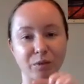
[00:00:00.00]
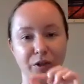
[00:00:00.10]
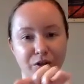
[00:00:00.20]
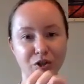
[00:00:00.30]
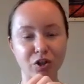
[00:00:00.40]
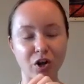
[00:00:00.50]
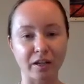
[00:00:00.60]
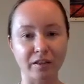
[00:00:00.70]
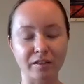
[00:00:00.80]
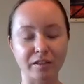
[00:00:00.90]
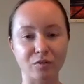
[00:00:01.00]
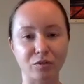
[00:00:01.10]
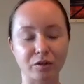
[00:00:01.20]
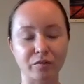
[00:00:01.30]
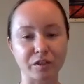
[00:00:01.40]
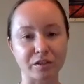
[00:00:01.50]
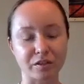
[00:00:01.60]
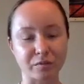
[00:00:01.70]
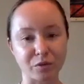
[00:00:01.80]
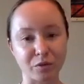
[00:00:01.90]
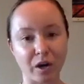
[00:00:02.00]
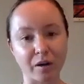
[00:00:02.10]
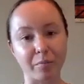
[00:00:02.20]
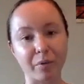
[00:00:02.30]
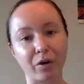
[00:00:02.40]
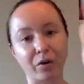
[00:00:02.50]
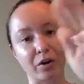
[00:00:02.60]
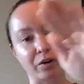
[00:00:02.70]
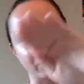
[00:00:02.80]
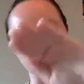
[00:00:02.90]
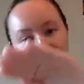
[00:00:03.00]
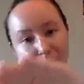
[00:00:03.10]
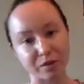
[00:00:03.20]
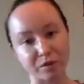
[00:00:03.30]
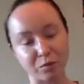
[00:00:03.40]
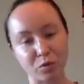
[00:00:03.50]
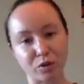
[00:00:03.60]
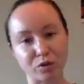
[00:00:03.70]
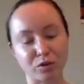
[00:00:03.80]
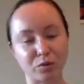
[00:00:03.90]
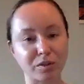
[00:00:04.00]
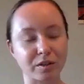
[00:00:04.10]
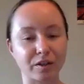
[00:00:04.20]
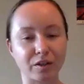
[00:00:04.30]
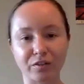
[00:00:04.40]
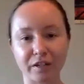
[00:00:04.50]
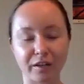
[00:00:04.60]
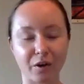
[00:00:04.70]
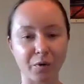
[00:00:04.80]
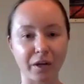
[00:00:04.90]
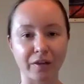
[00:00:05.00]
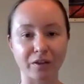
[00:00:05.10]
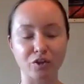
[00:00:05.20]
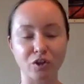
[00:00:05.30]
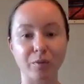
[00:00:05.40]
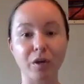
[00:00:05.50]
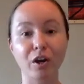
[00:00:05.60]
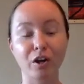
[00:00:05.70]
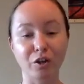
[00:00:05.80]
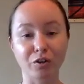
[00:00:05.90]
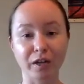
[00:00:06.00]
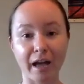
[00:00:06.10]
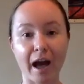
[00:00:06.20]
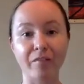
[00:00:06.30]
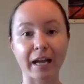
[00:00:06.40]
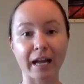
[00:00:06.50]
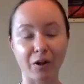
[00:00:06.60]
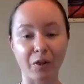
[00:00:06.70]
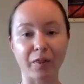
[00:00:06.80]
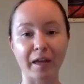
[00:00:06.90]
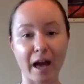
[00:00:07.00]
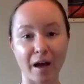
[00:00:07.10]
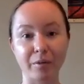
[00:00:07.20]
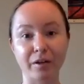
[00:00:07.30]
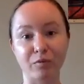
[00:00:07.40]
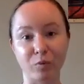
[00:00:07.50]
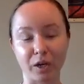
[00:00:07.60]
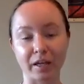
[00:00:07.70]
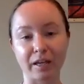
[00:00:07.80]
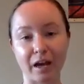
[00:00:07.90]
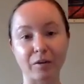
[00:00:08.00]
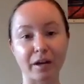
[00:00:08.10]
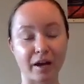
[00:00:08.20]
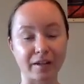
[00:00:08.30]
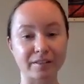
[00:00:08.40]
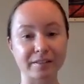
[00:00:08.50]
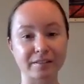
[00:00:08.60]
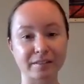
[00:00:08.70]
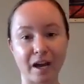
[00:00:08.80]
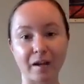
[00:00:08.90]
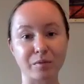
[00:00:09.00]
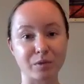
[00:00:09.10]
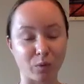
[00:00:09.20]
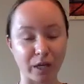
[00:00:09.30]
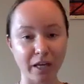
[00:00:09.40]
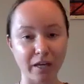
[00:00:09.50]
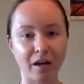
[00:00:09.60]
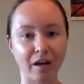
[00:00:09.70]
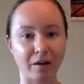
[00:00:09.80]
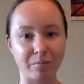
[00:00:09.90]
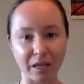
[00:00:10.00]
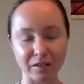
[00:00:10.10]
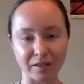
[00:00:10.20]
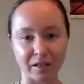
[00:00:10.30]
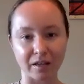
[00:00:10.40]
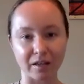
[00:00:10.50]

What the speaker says: where you're shocking the central nervous system. So you got to bell curve a little bit smoother. So it's like you're already going at the gym. You already have a healthy habit of working out X times a week. Amazing.